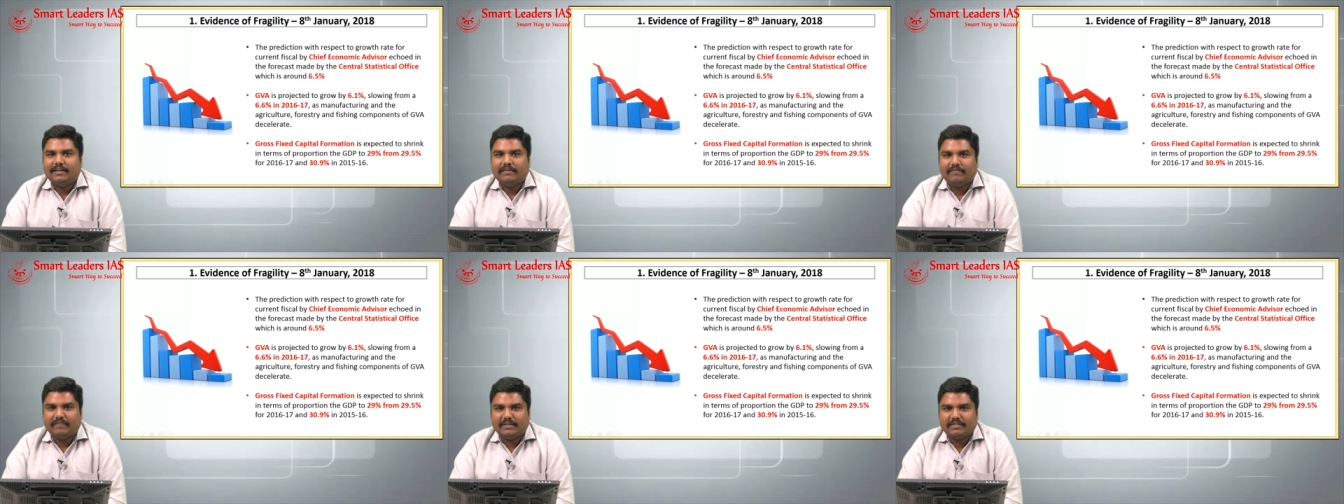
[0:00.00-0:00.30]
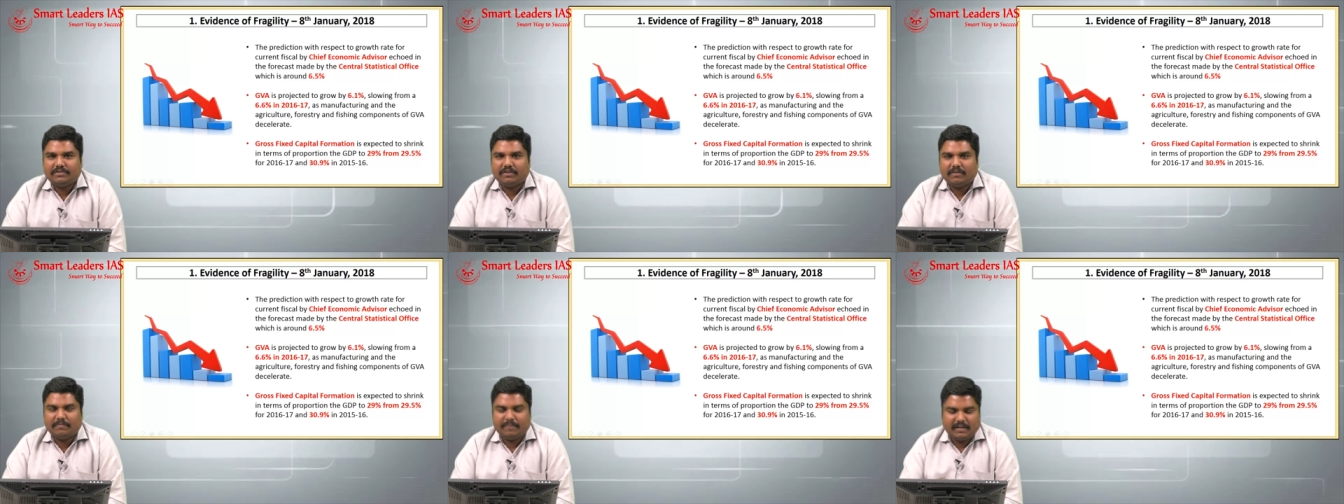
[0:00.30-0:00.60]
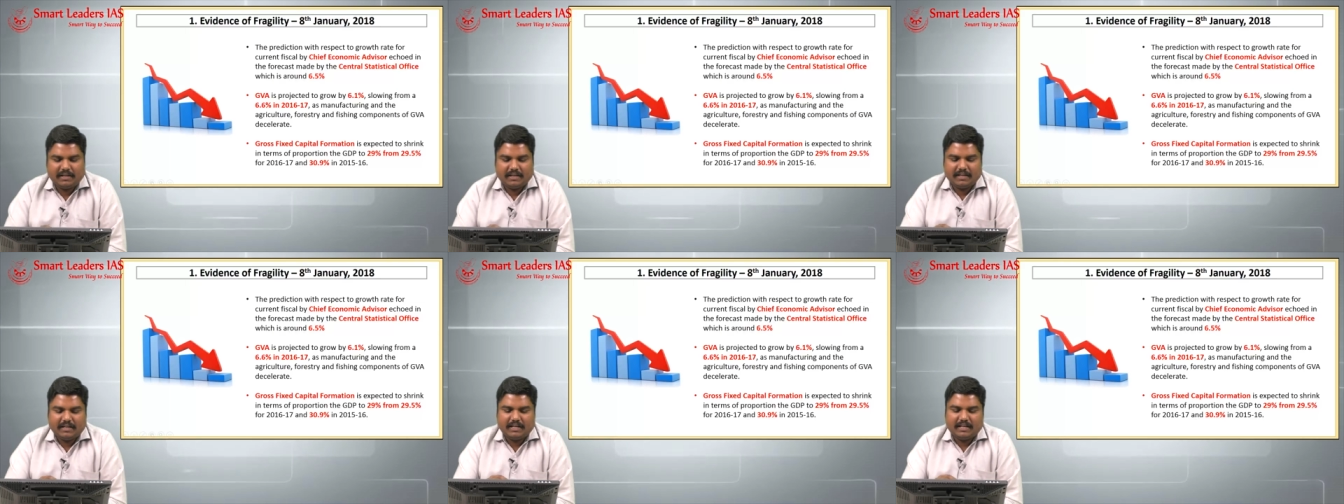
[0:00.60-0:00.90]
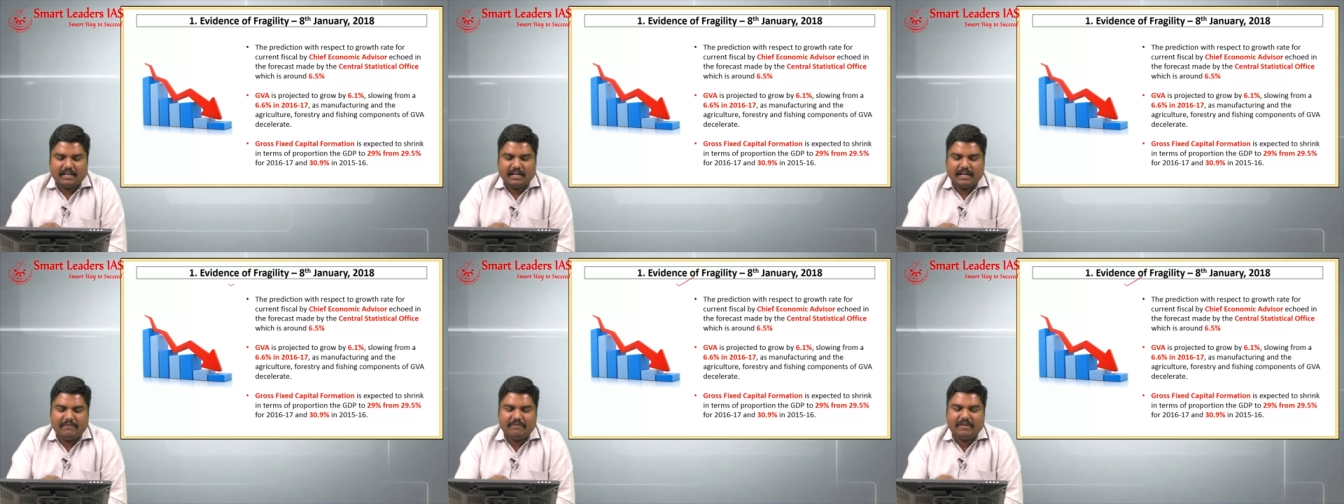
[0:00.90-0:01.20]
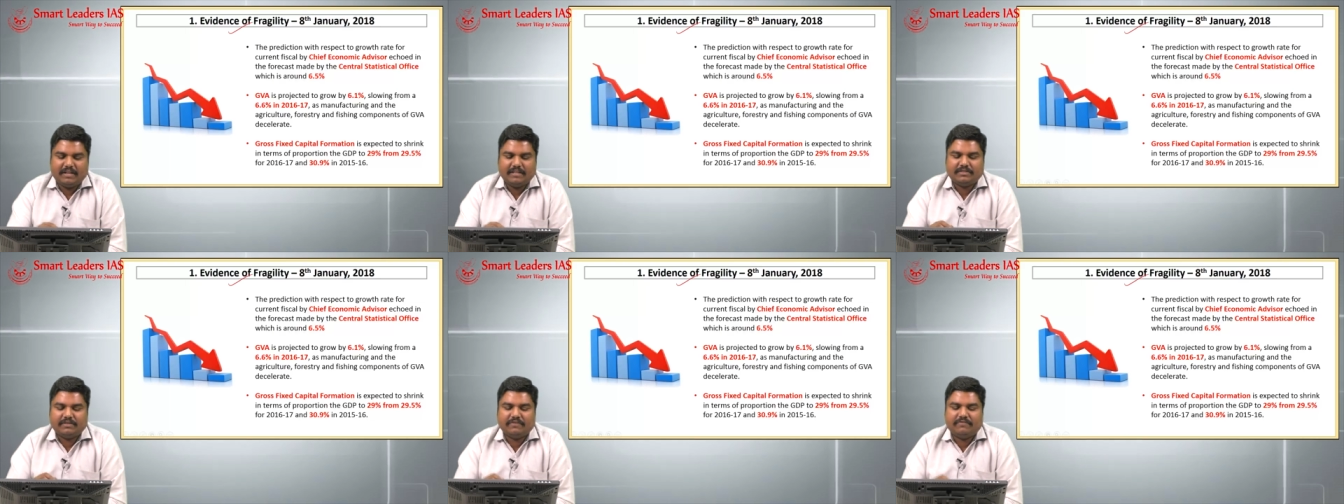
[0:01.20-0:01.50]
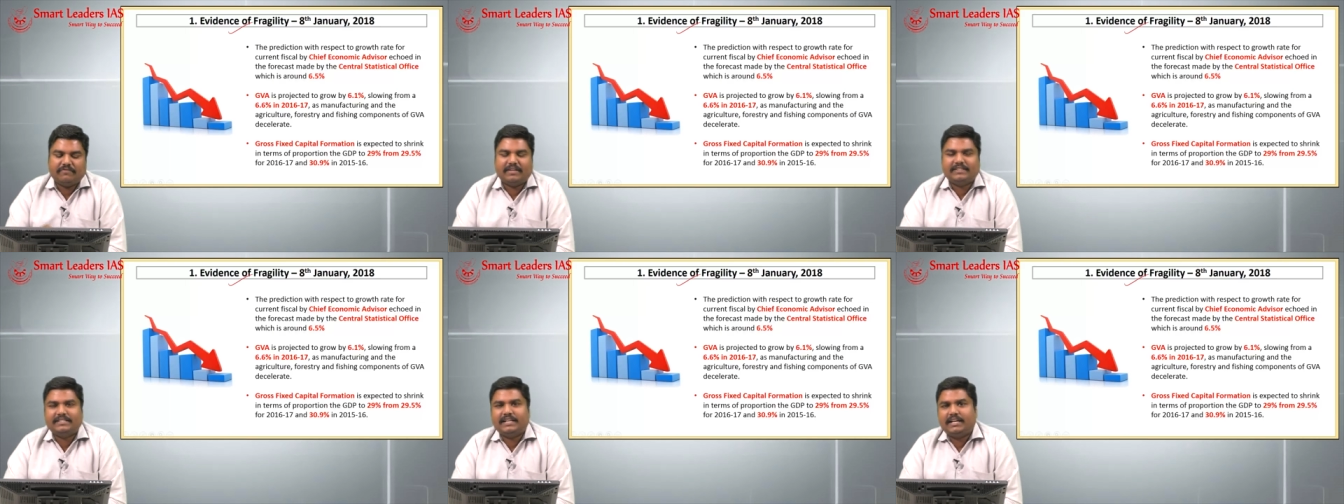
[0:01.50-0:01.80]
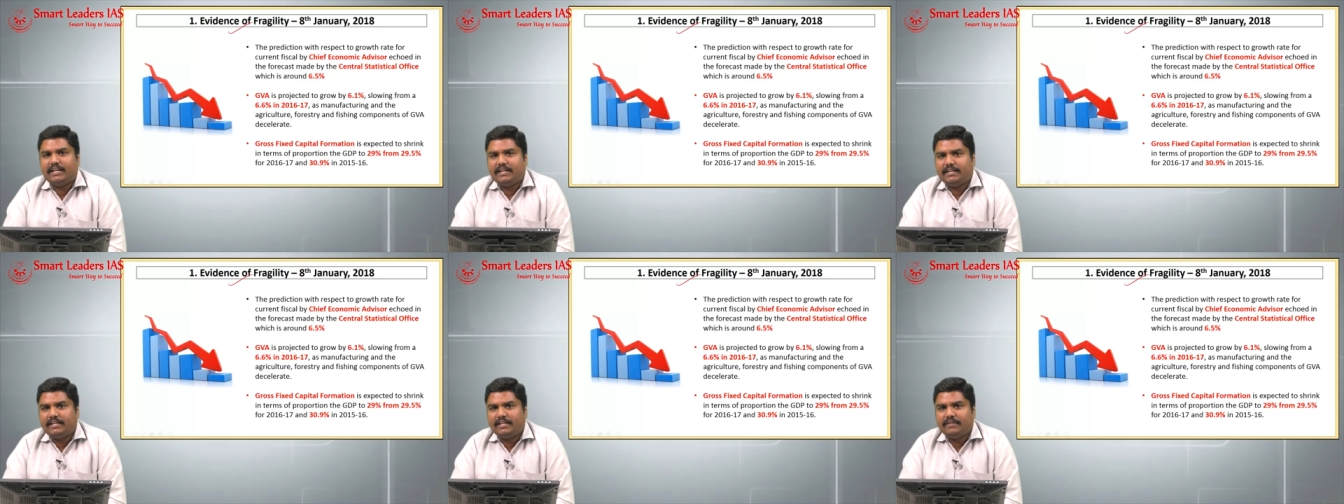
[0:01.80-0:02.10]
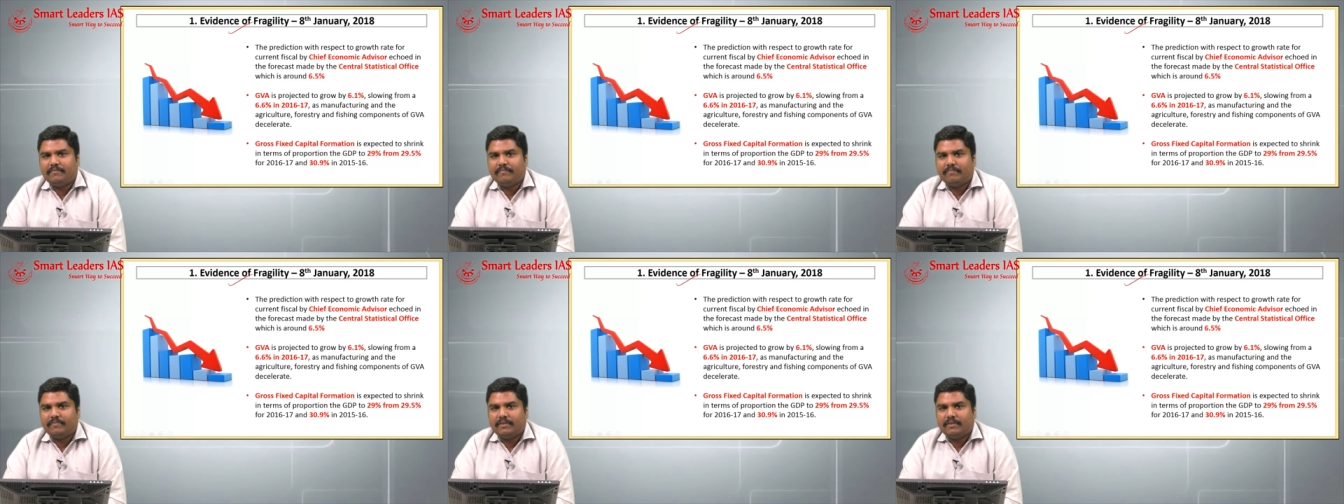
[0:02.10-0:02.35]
First topic, evidence of fragility